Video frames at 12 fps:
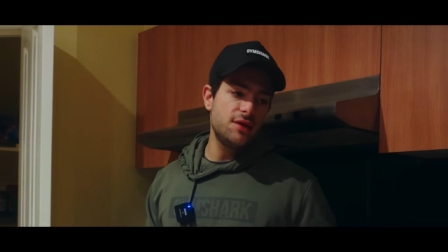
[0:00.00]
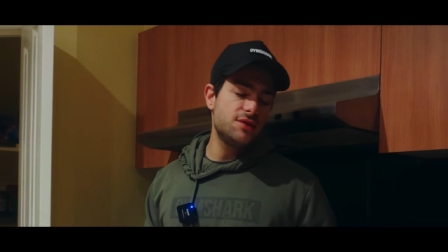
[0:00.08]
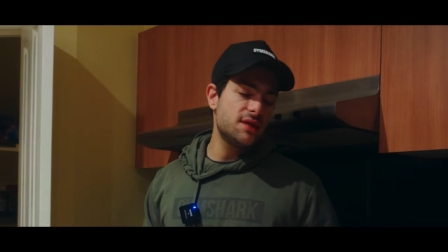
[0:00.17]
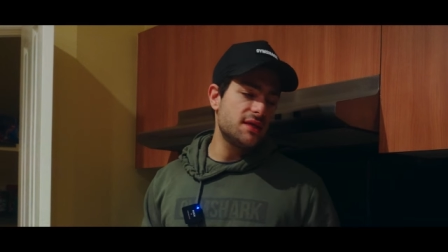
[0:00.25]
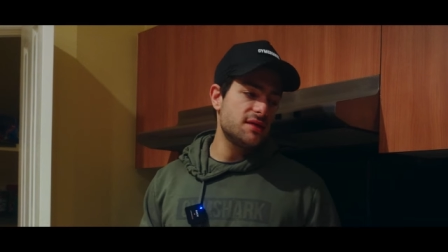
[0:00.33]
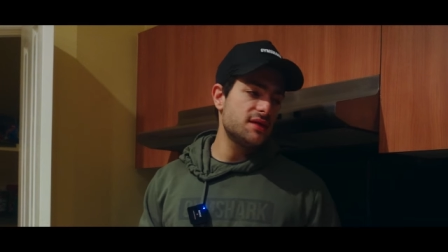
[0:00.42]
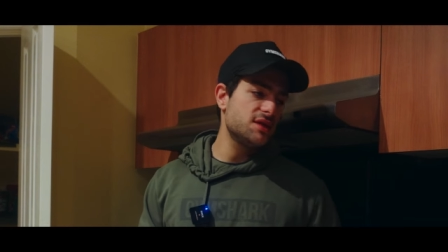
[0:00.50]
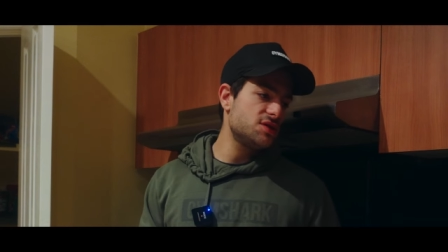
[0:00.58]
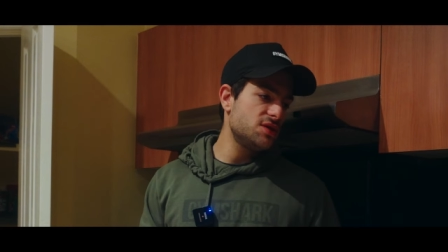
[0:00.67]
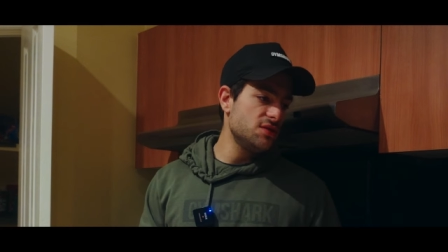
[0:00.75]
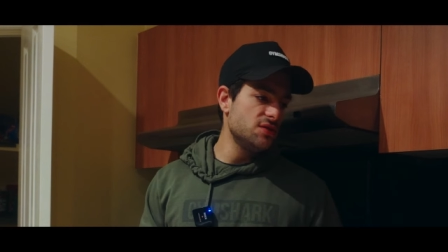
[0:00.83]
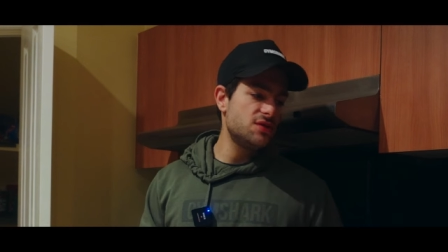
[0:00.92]
I use that as an
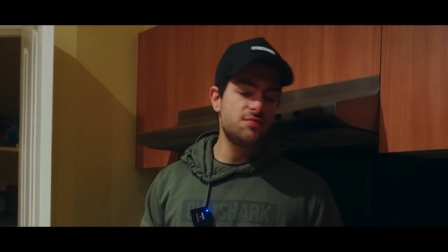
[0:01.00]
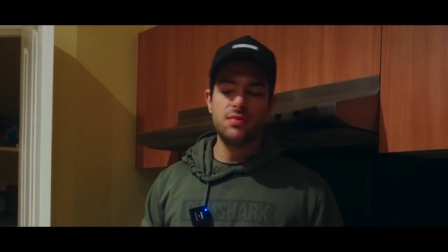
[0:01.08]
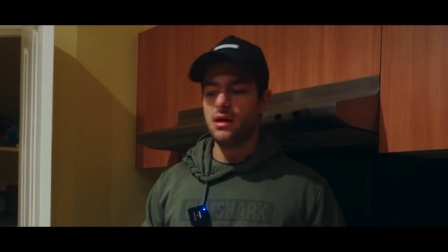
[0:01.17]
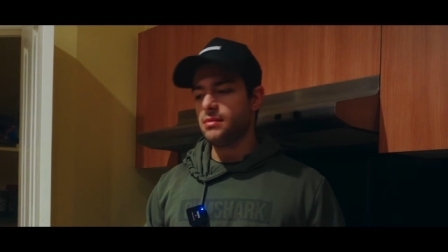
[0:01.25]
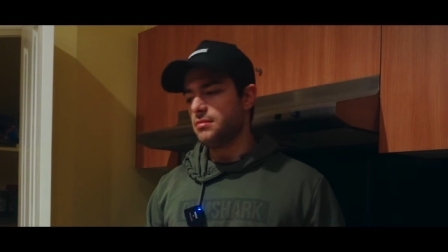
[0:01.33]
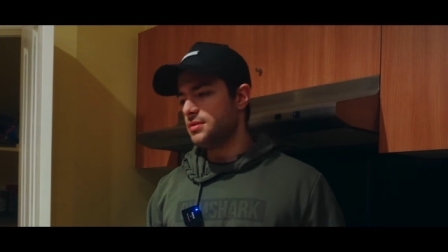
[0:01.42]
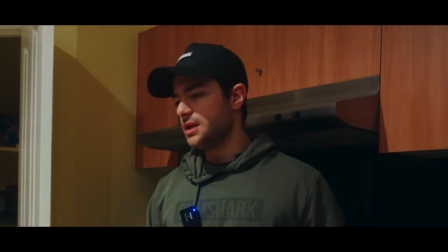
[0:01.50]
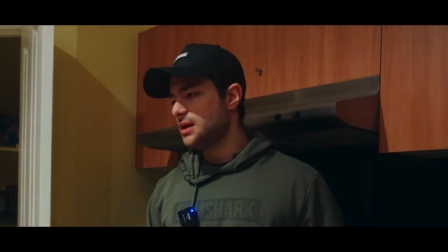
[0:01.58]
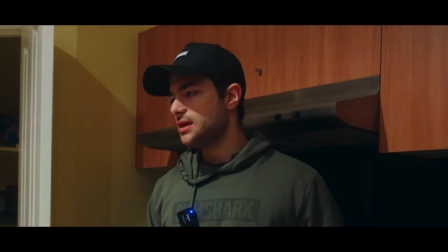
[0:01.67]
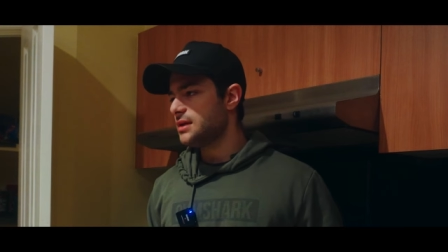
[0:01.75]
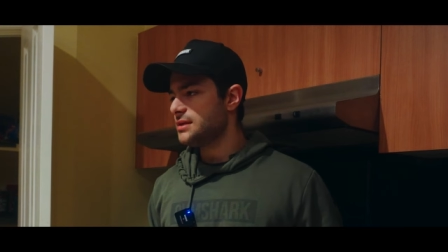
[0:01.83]
excuse, blah, blah, blah.